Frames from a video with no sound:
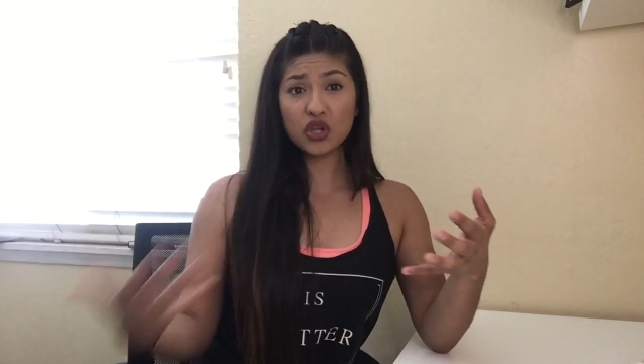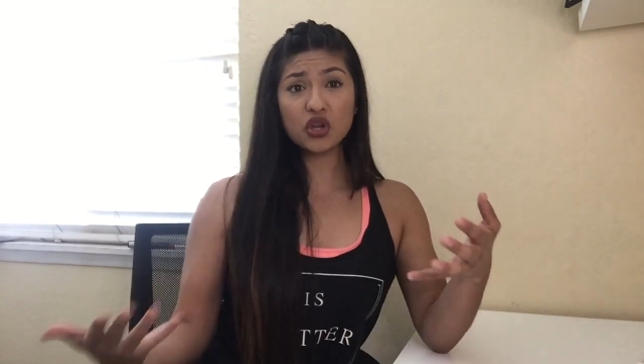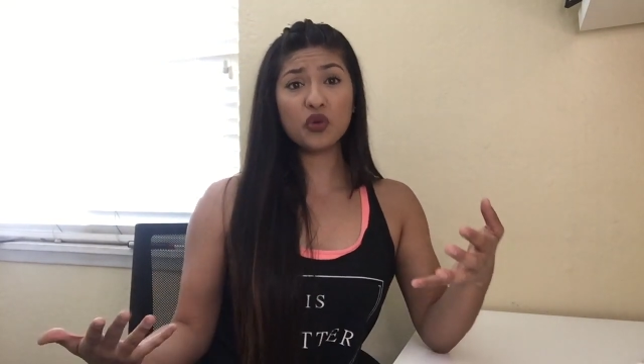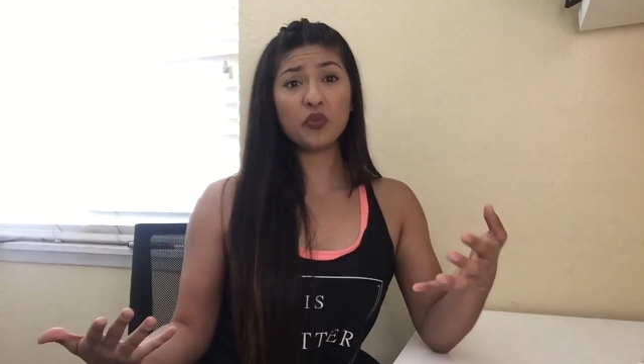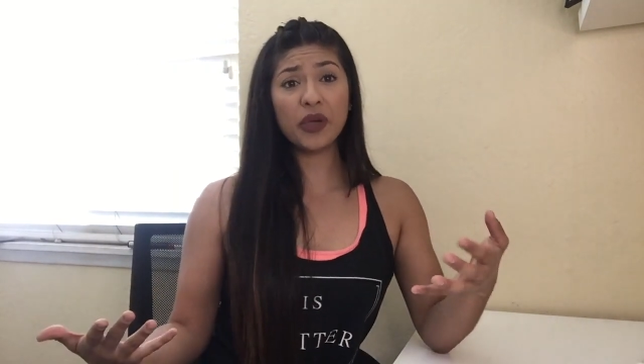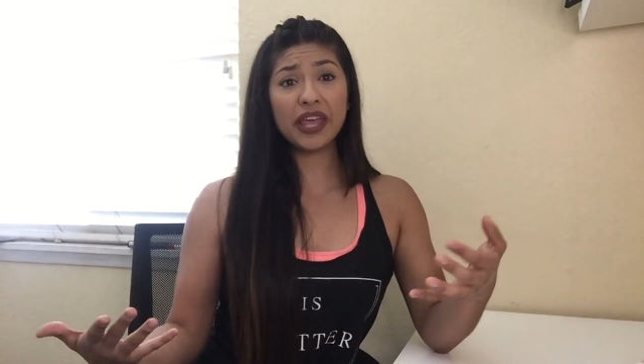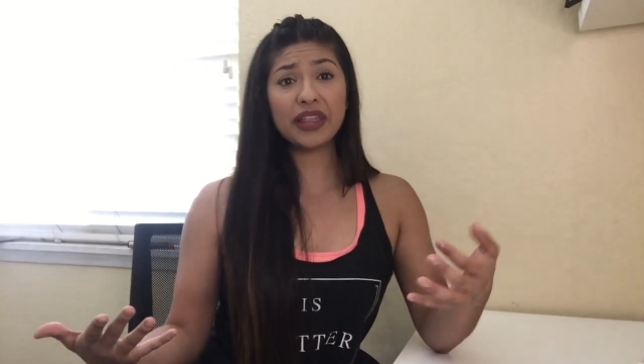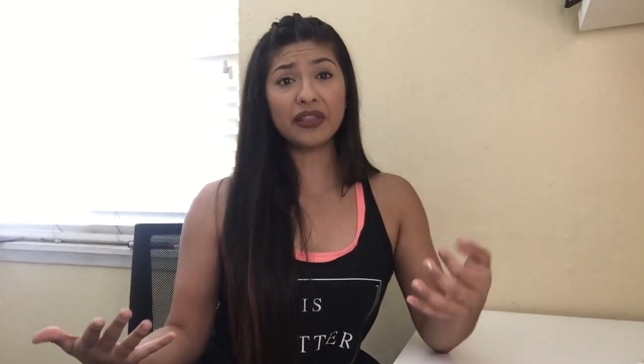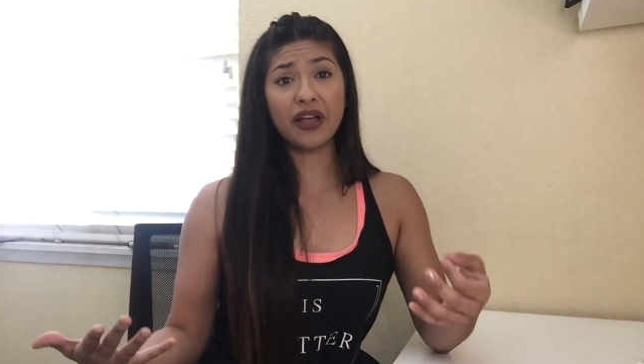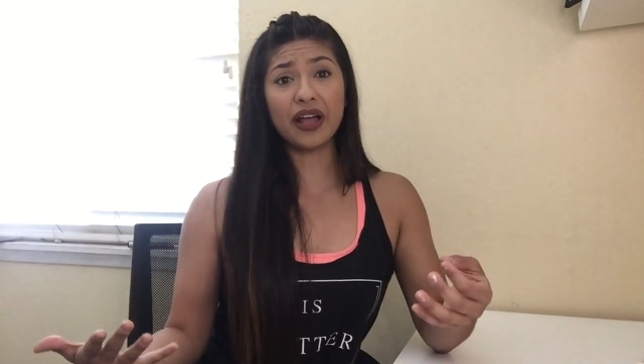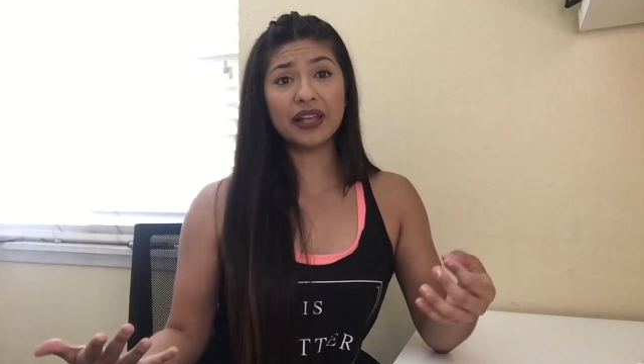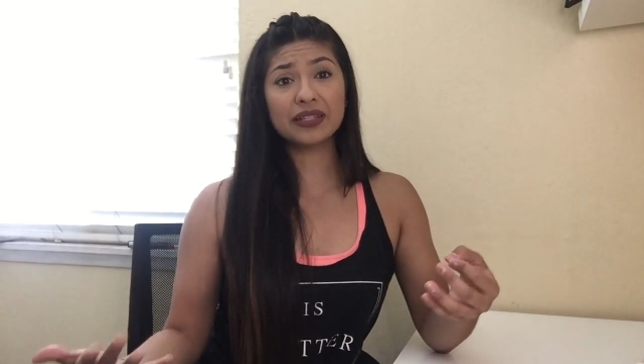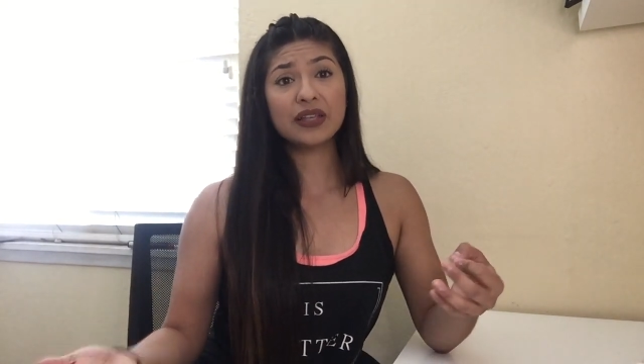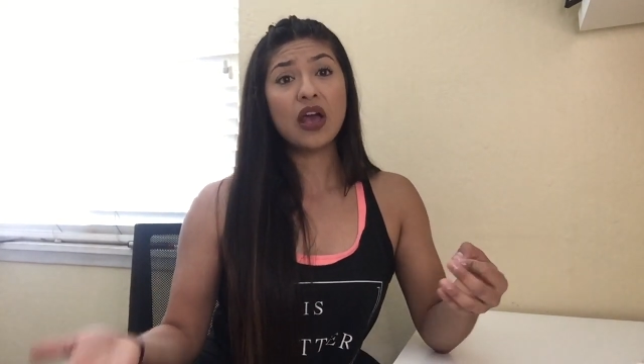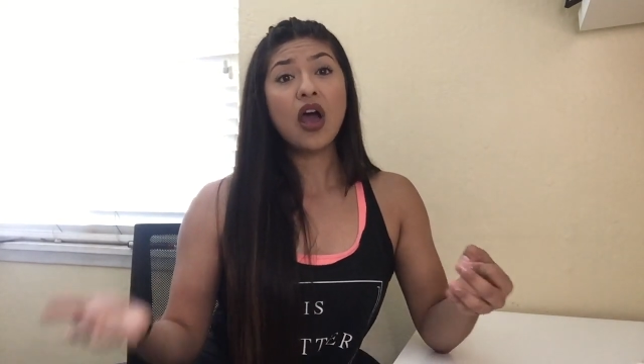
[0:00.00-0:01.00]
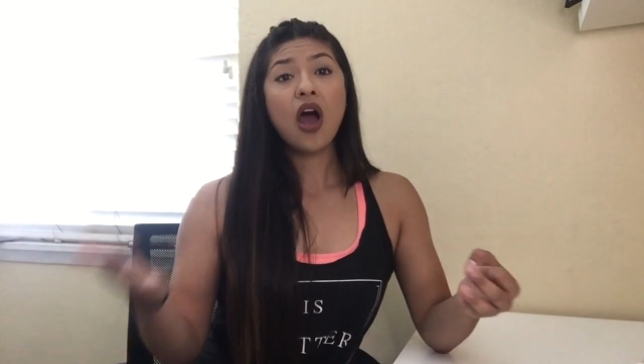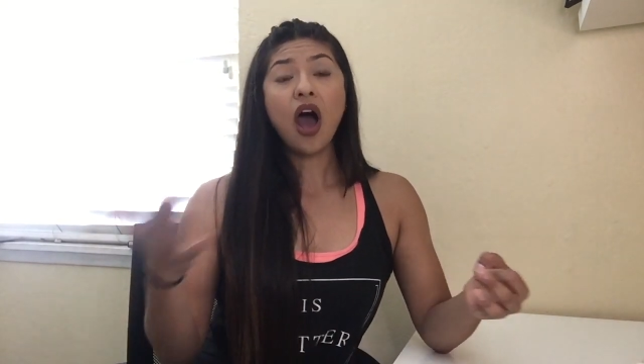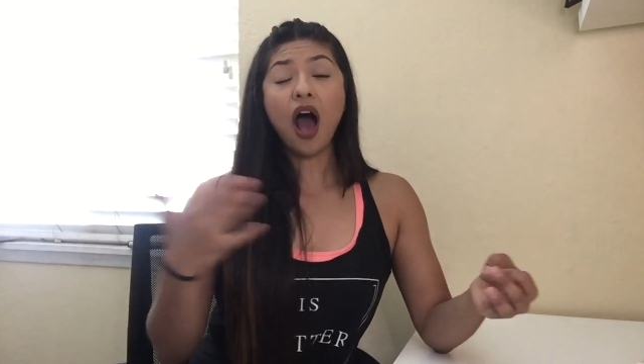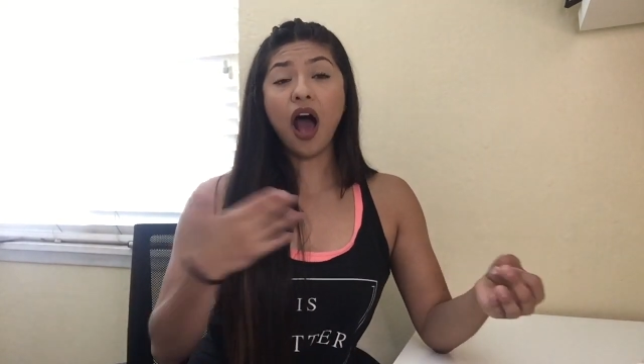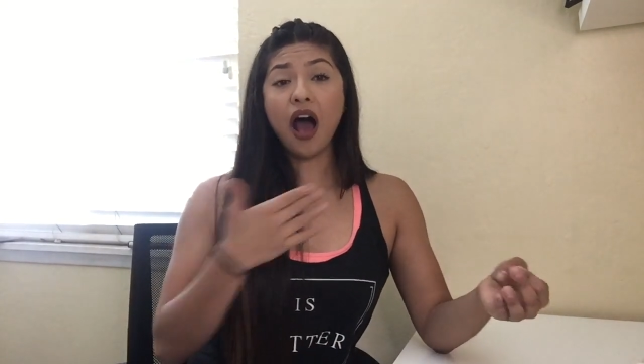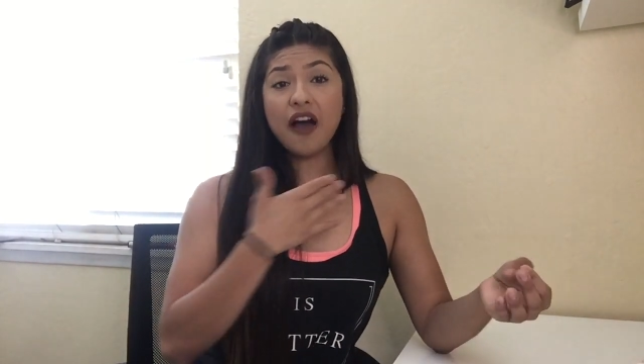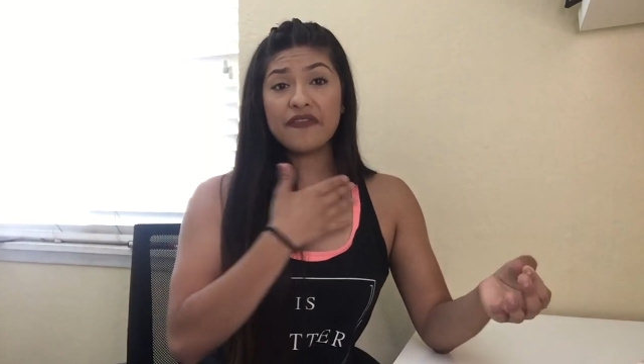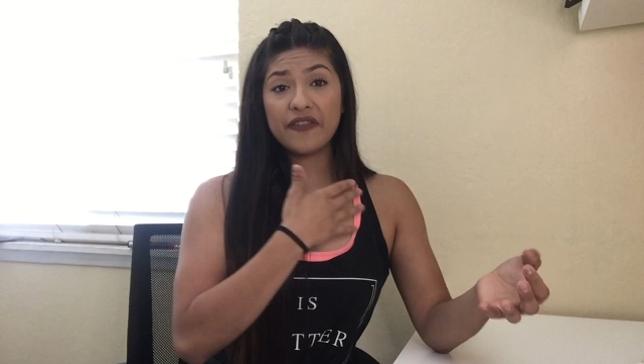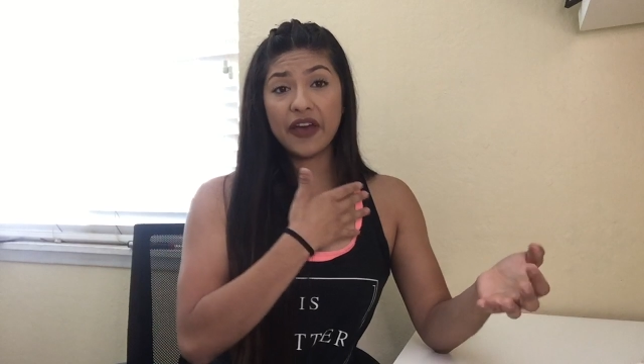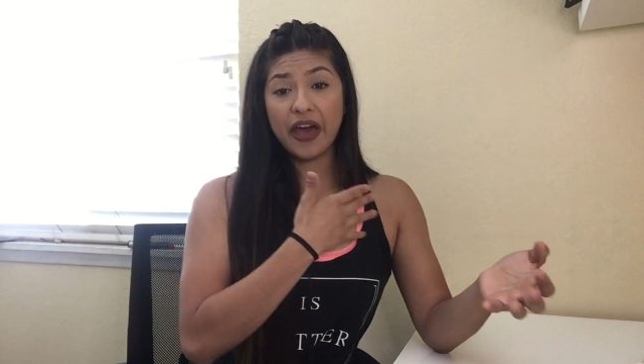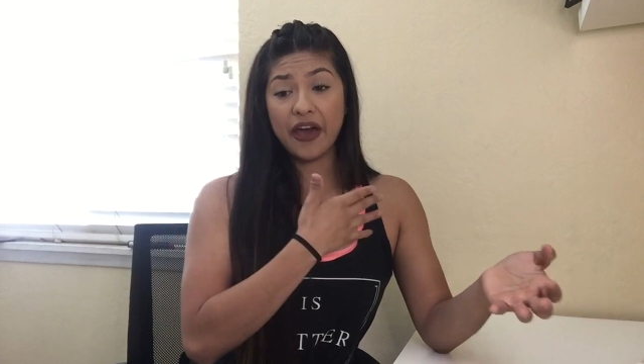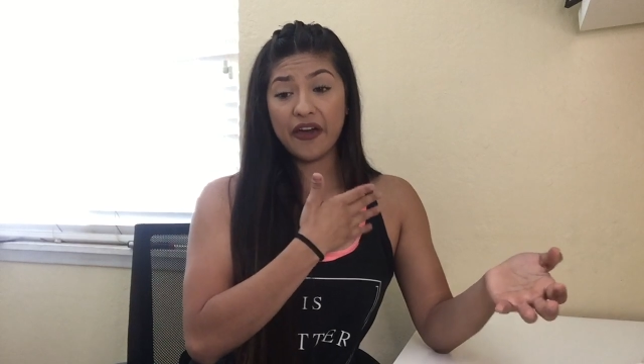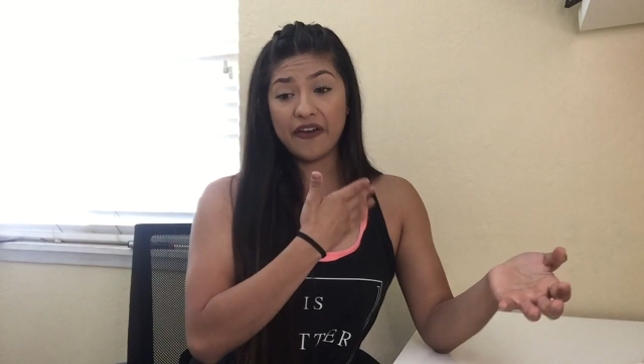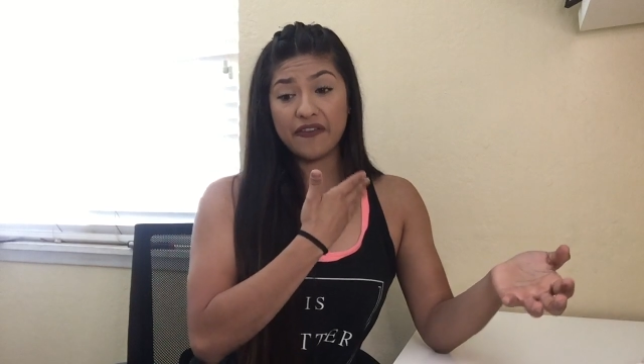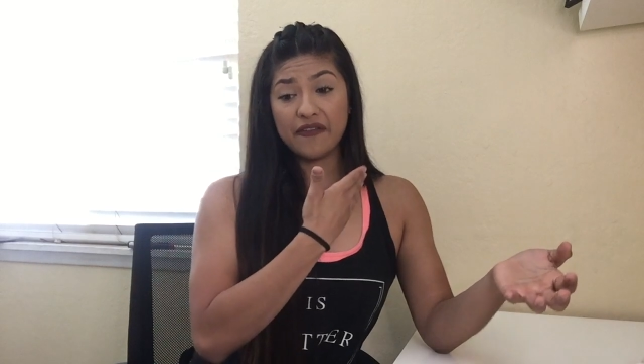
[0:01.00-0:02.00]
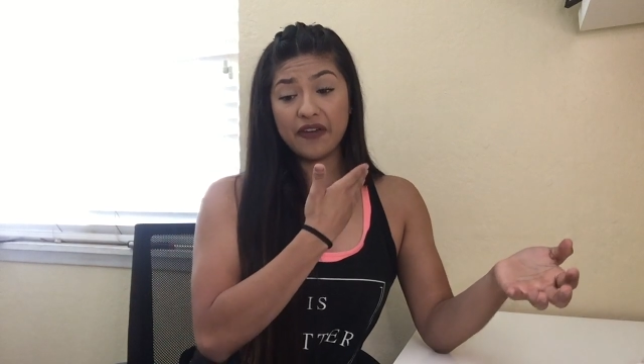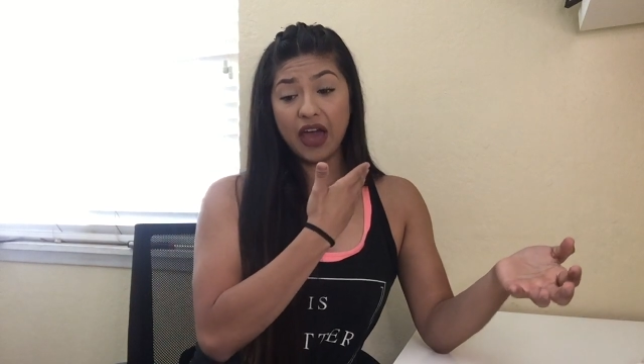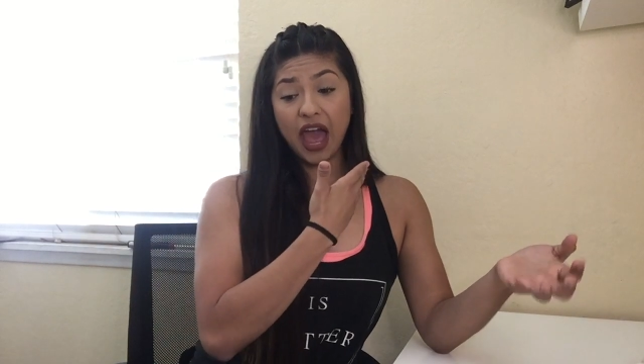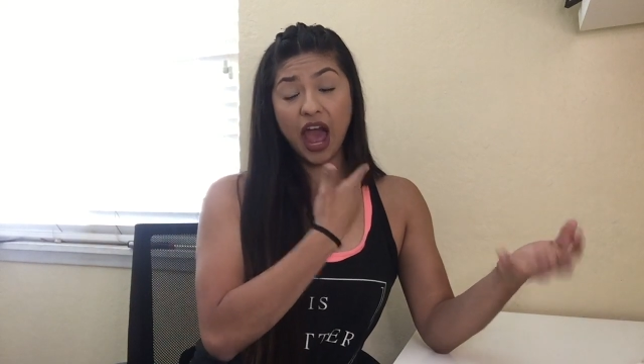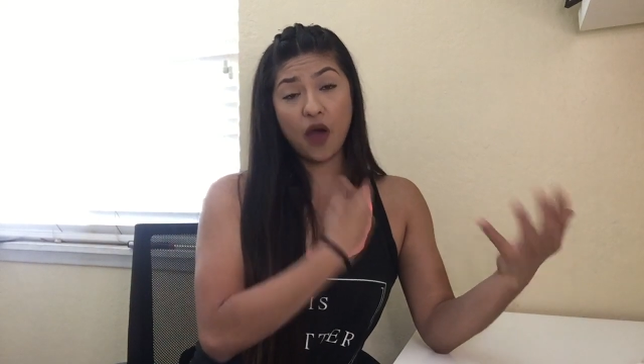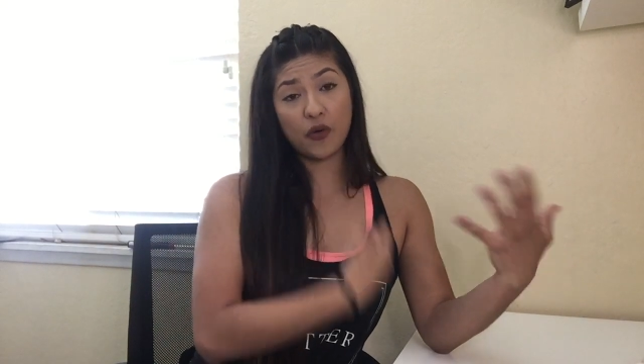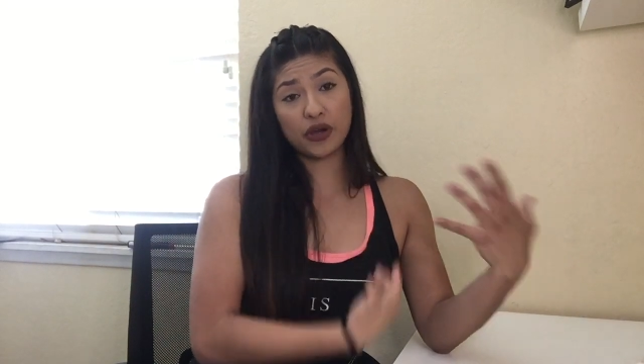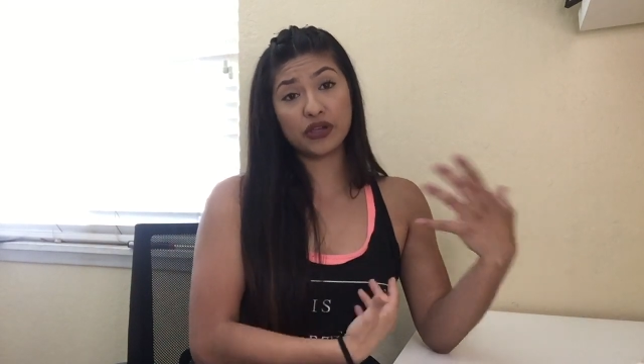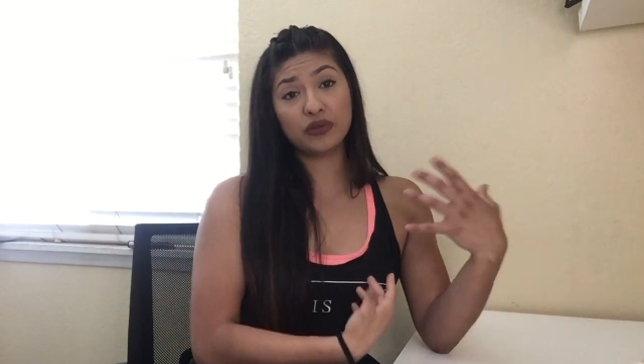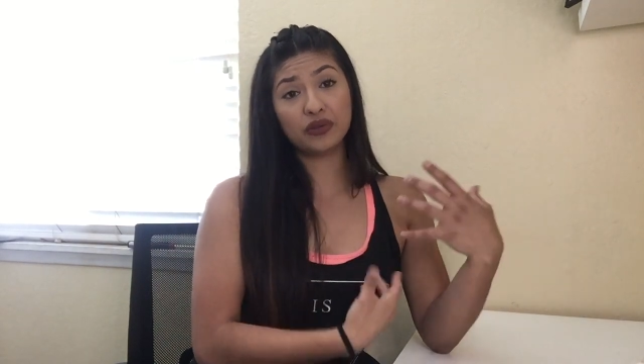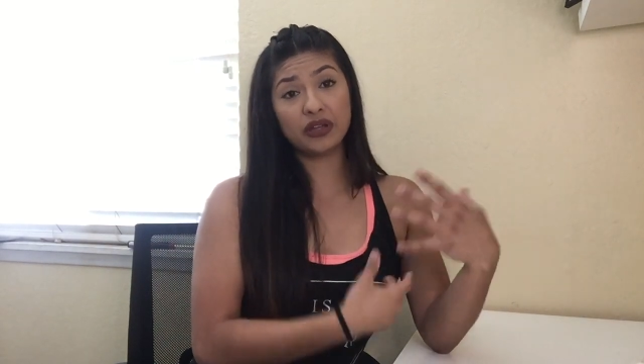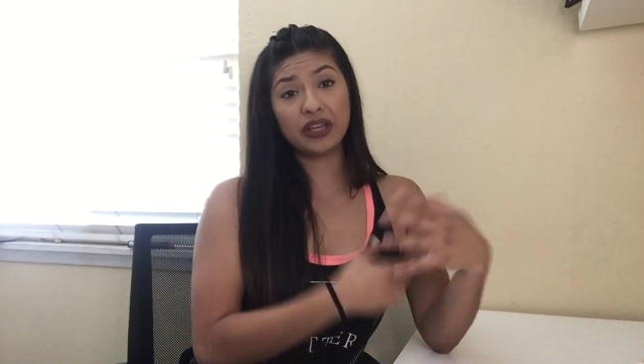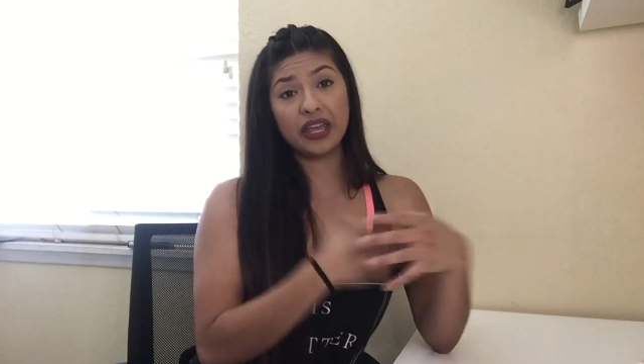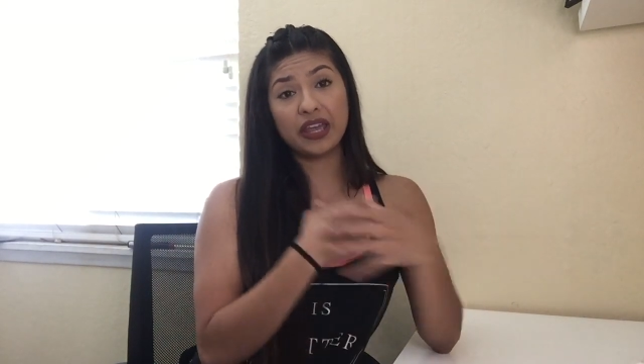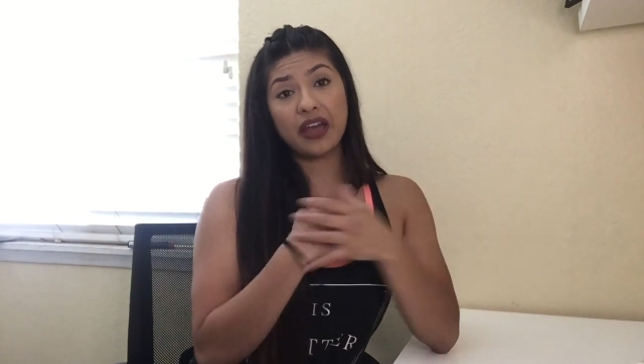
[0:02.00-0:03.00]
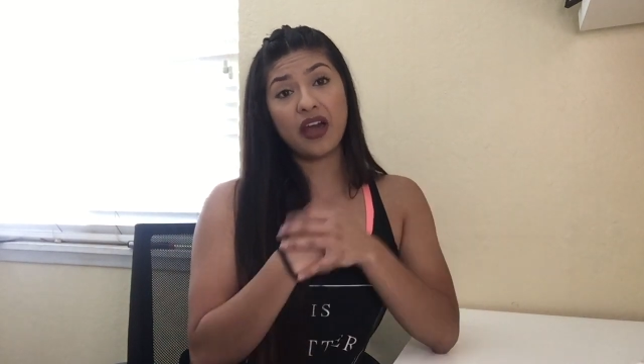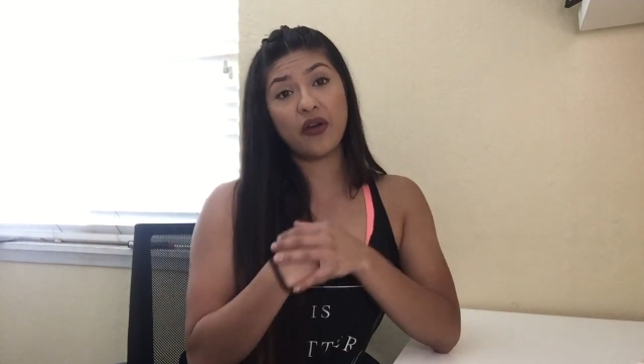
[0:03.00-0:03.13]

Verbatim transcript: your weight loss off of how are you looking,